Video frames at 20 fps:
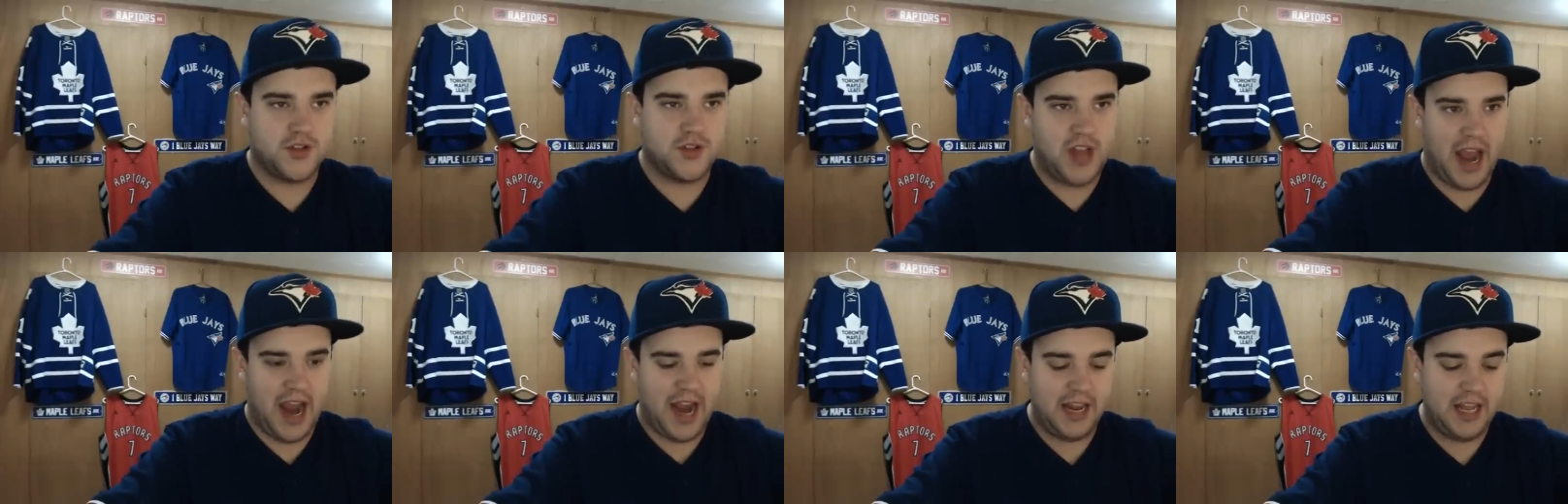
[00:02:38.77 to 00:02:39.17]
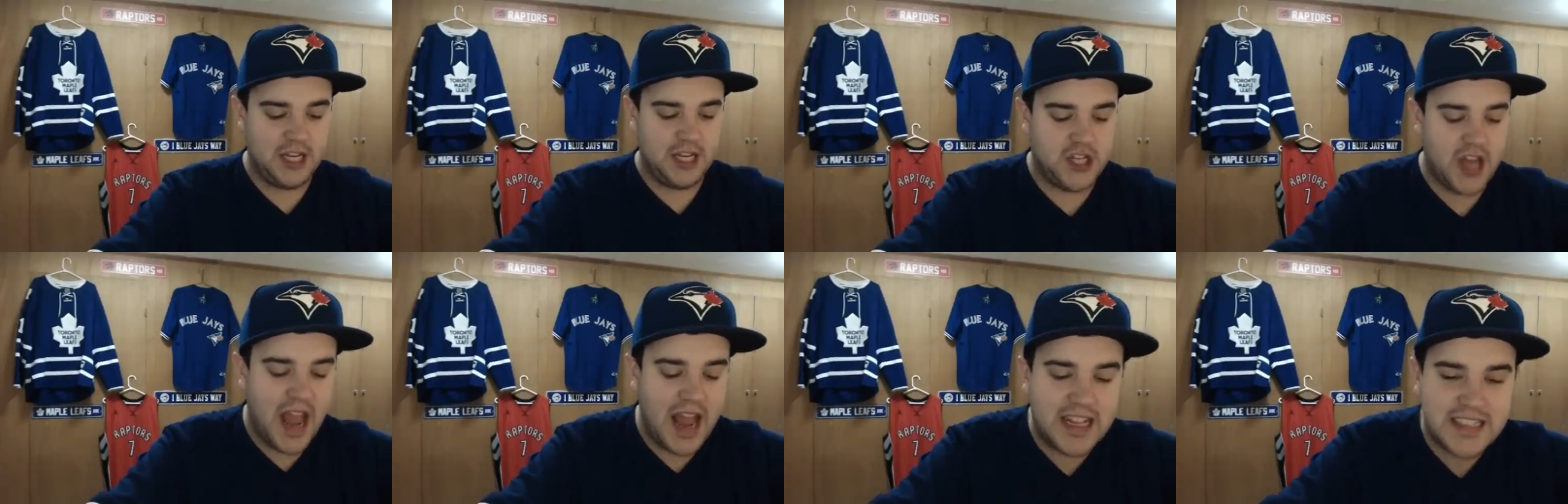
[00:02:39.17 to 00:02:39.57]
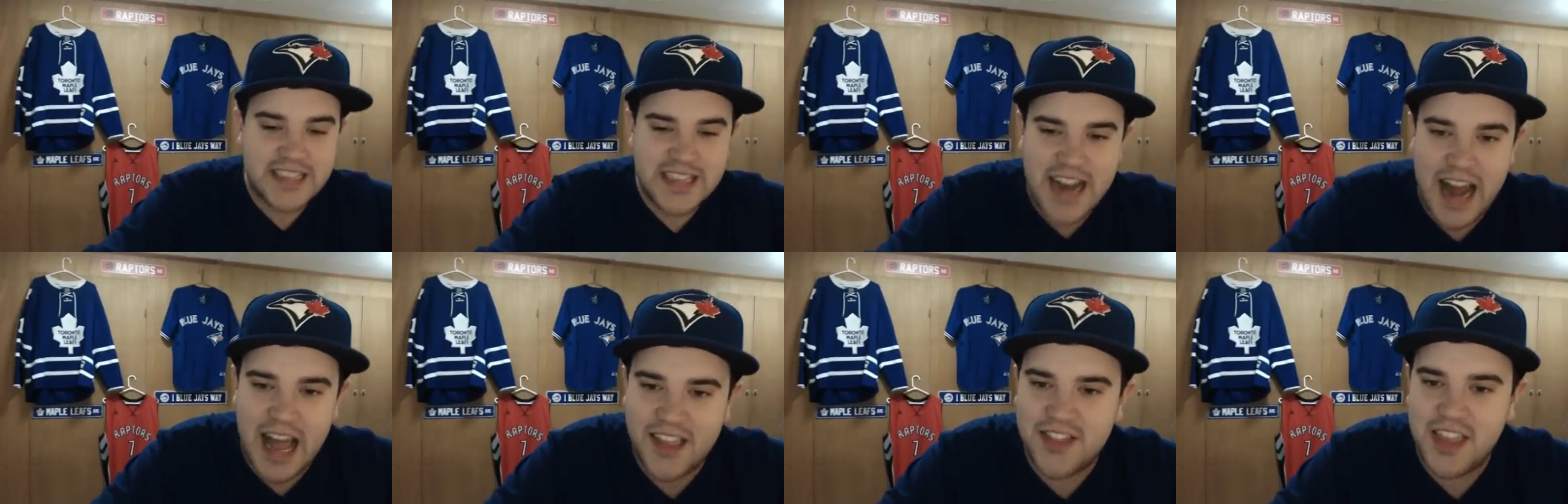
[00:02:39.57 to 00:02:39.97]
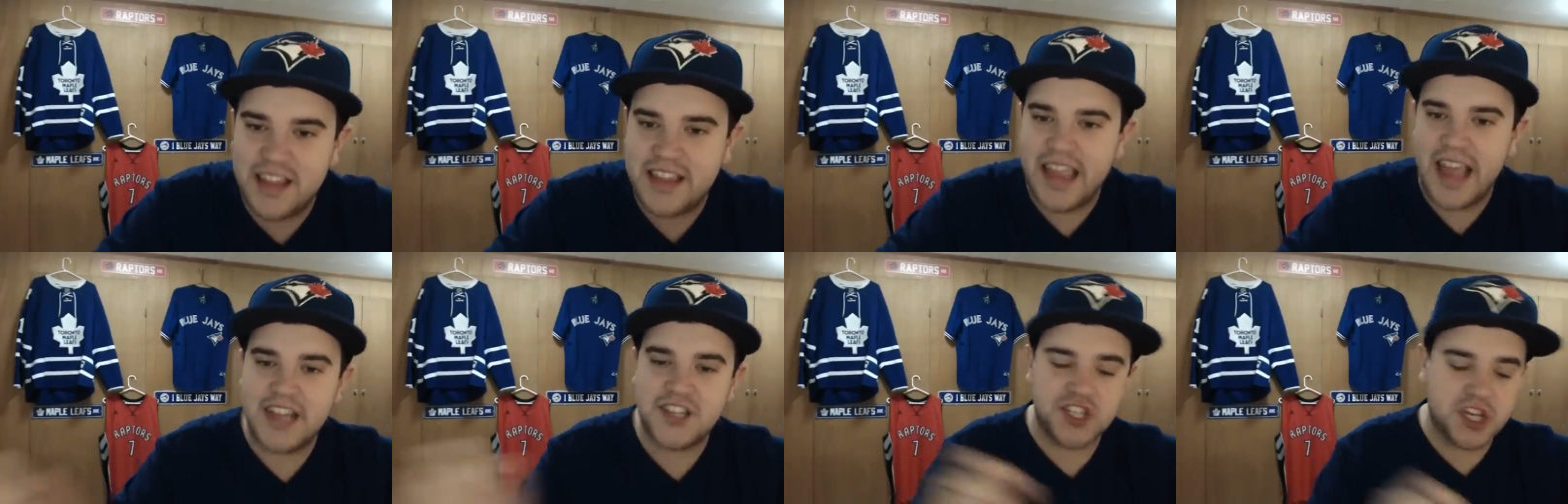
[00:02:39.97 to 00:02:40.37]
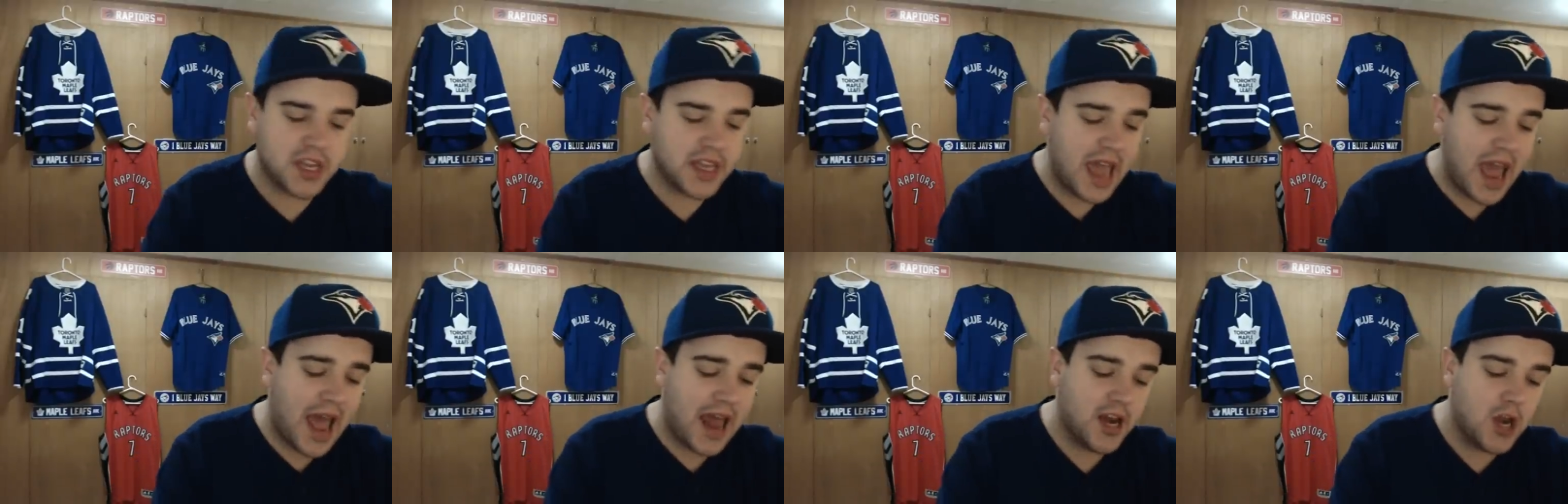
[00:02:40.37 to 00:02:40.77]
Danny Jansen at the dish
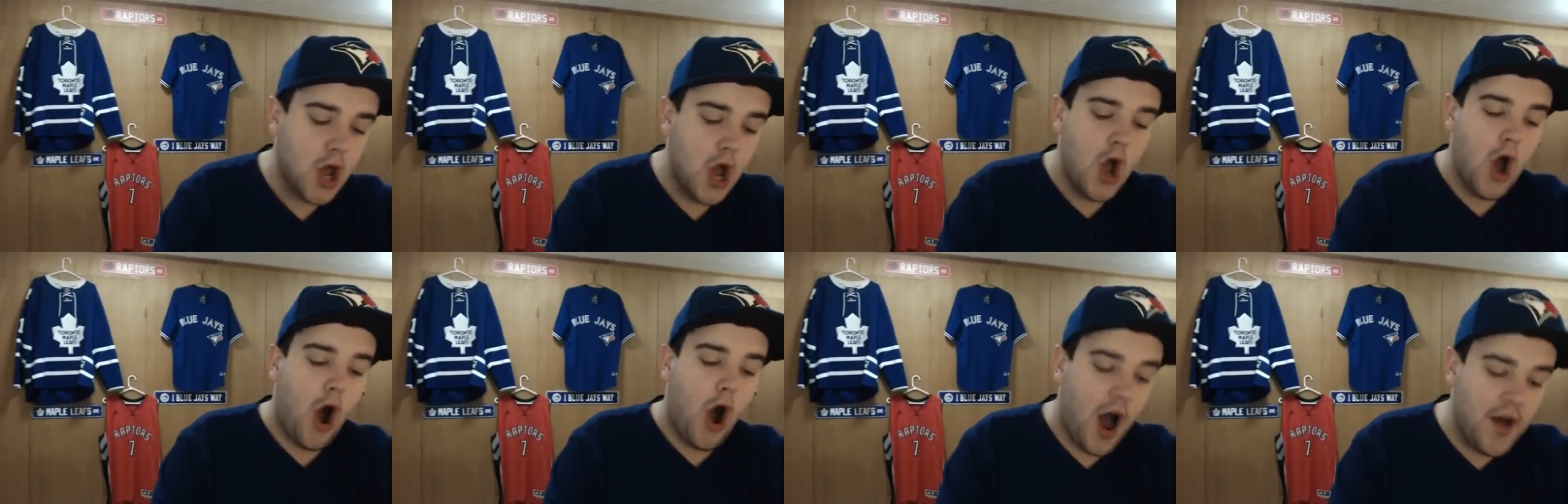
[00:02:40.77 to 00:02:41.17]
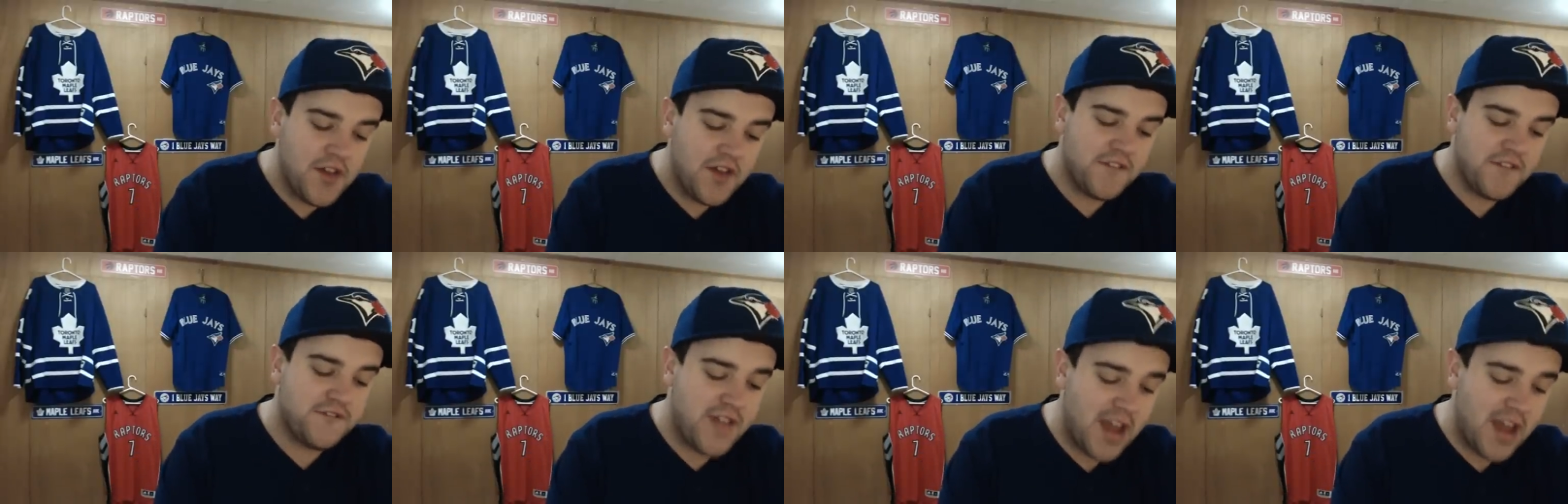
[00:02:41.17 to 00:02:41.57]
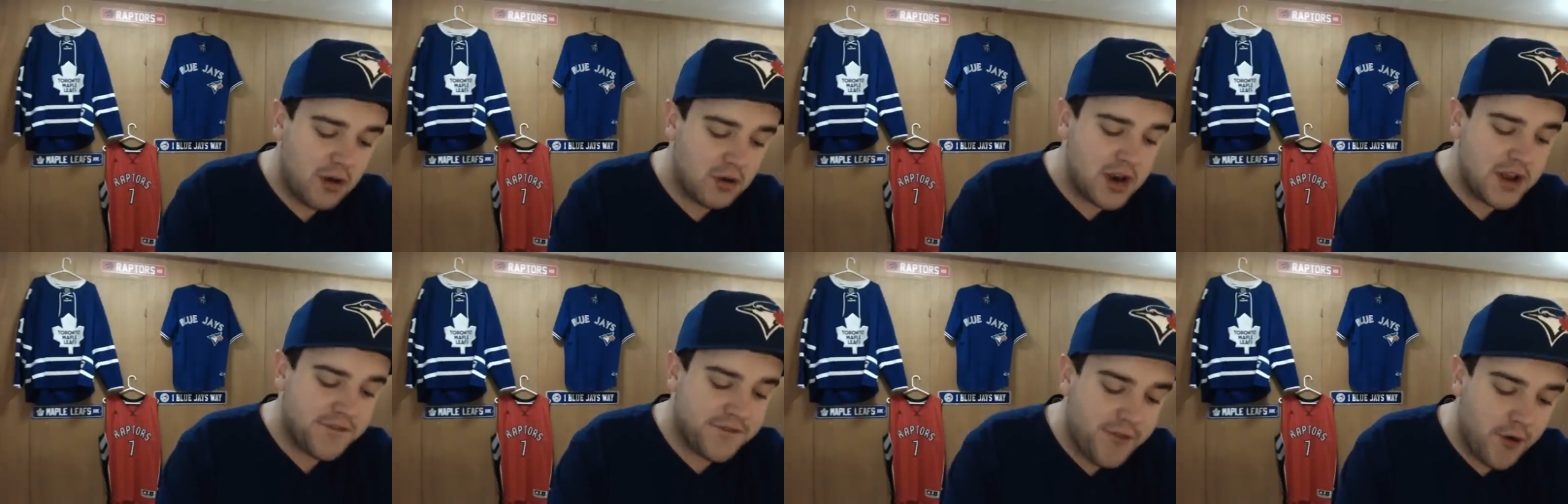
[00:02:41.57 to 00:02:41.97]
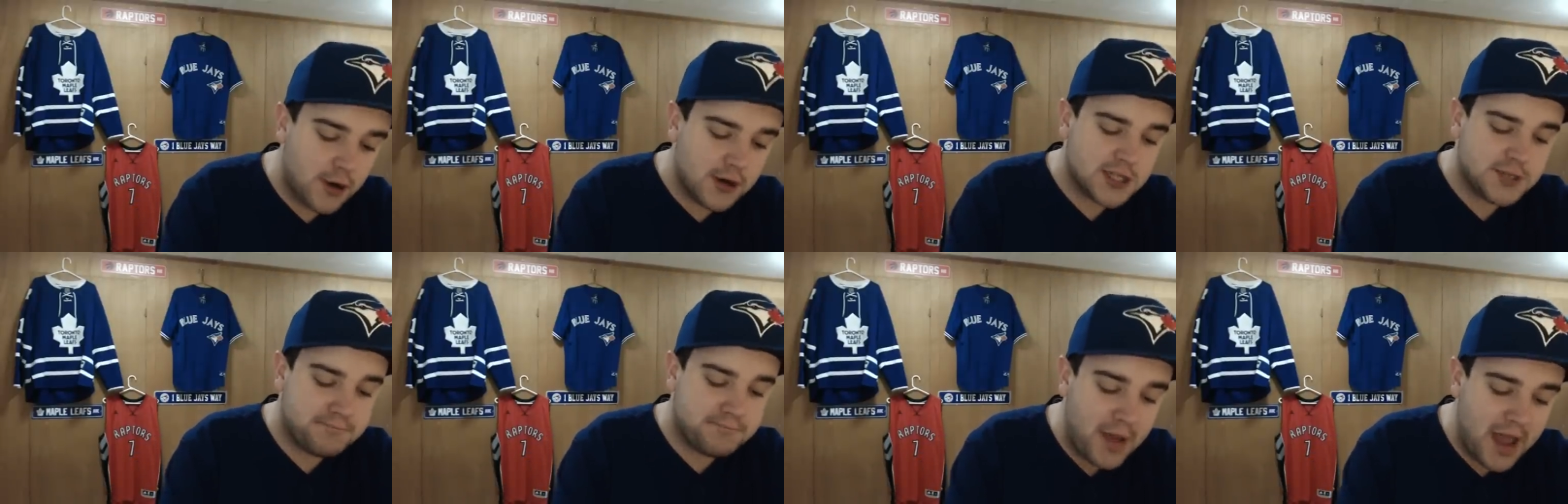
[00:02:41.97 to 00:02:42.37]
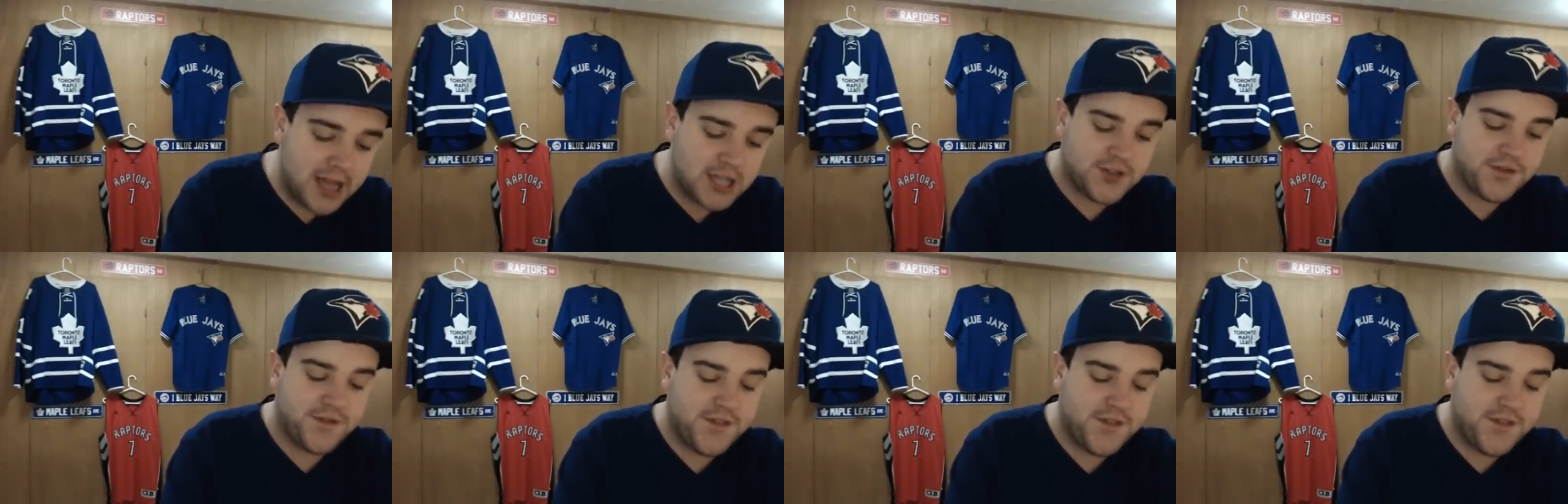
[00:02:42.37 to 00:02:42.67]
again. On the very first pitch,